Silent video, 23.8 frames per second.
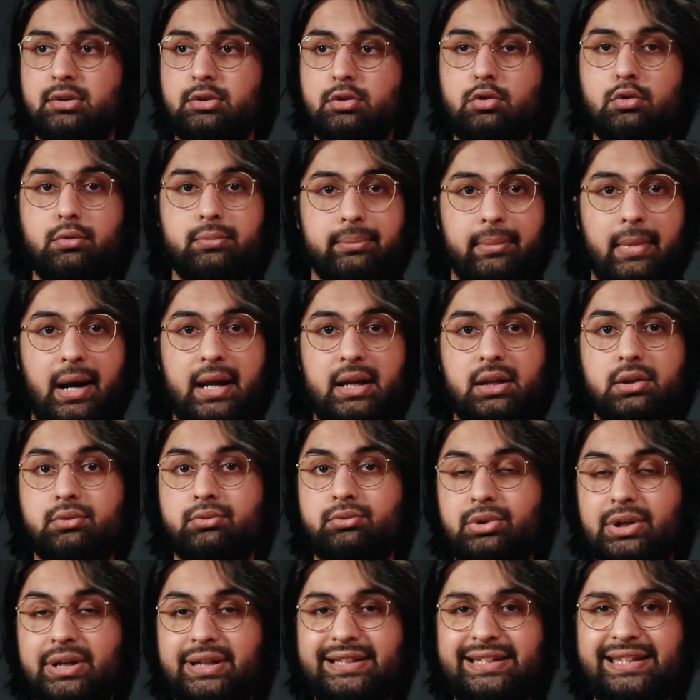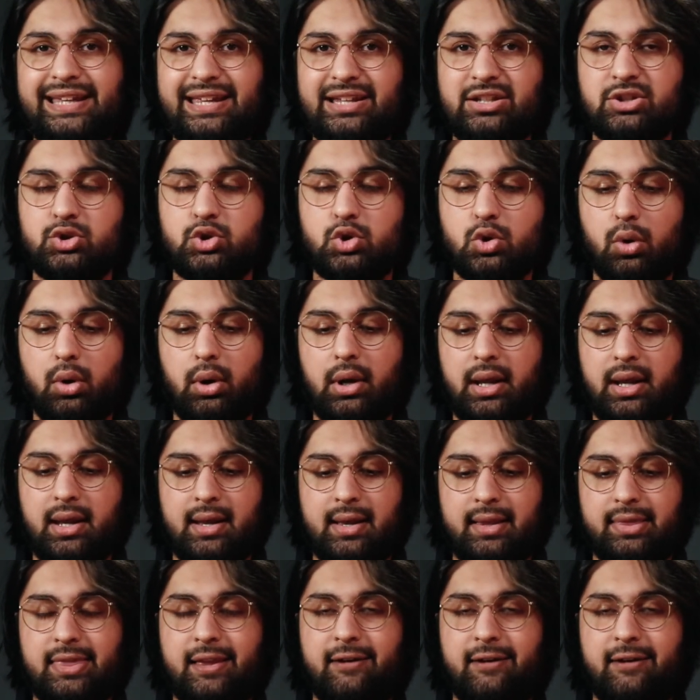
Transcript: You might really enjoy